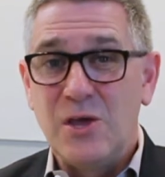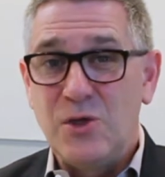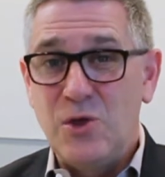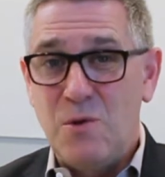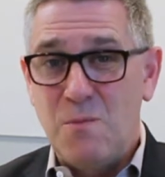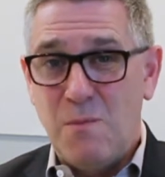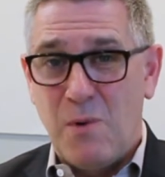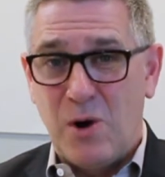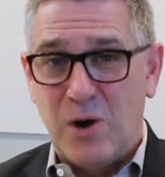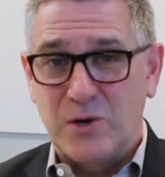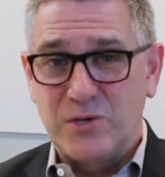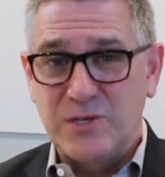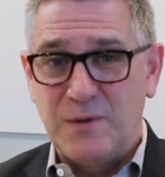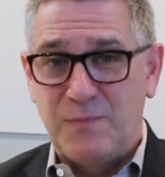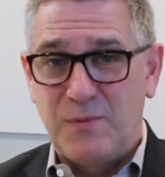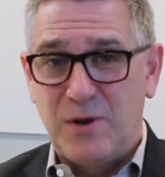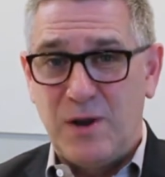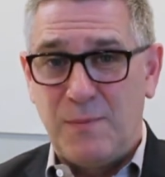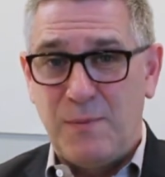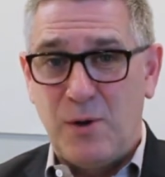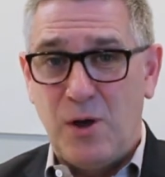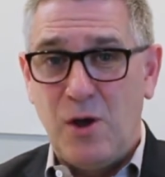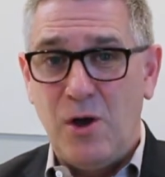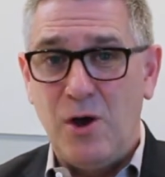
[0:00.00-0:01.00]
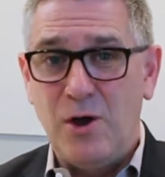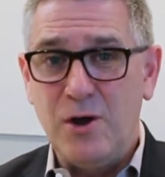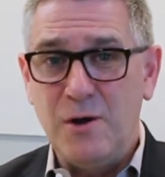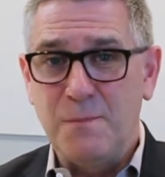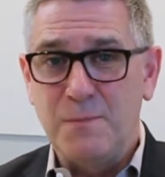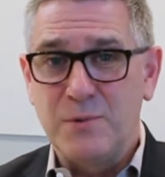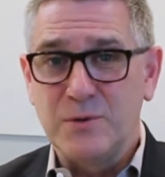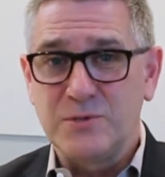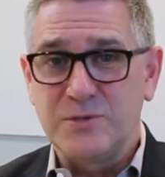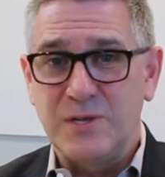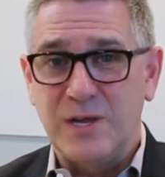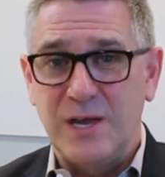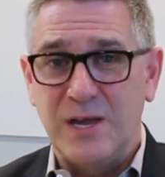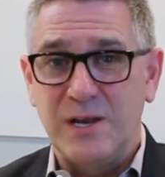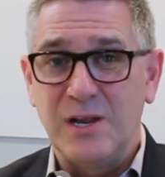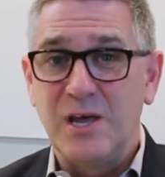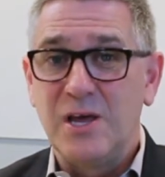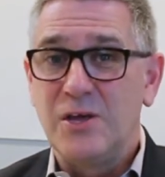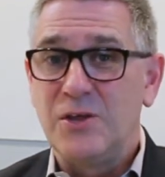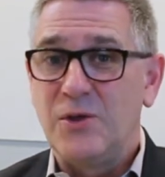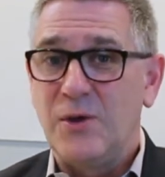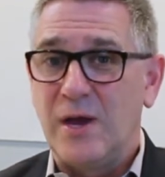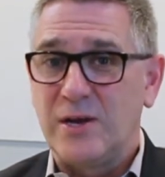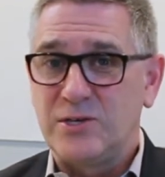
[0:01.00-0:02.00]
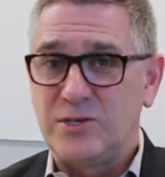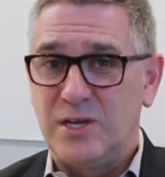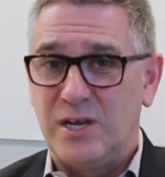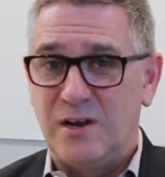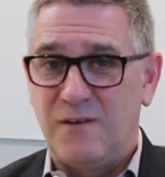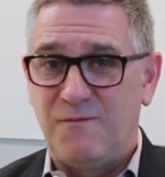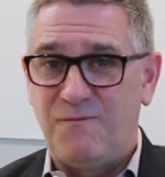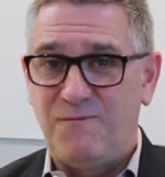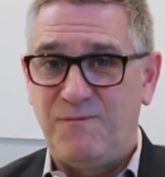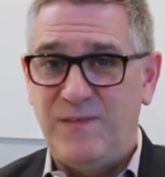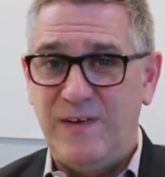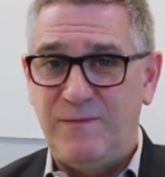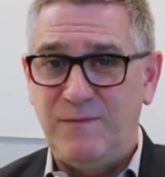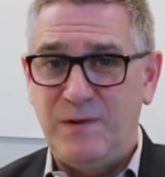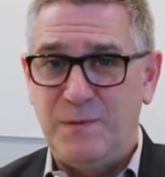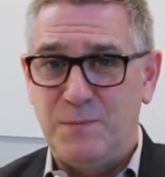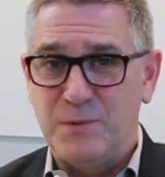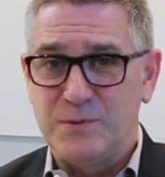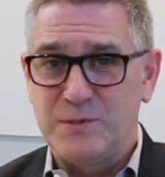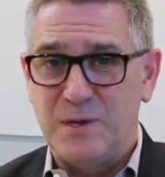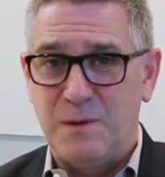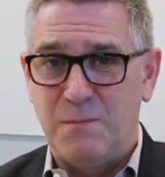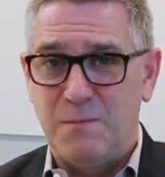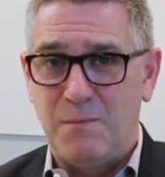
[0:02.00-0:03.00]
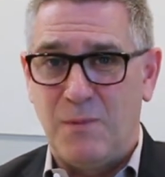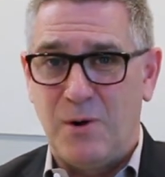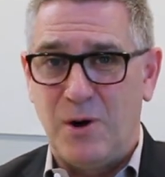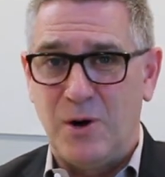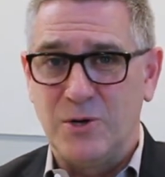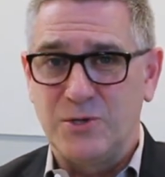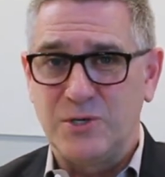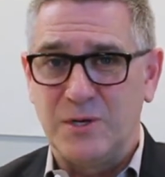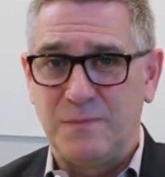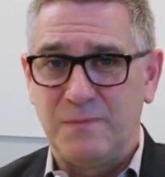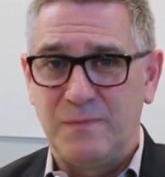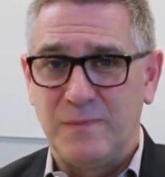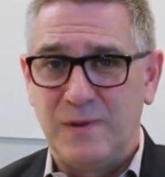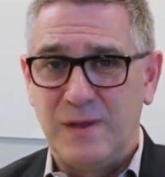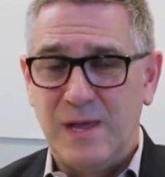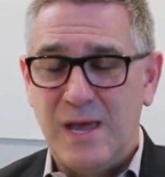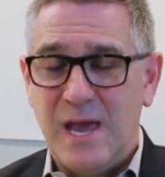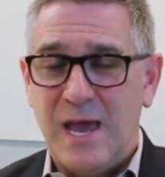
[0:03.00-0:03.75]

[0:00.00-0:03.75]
You mark something up 100%, you actually get a 50% margin.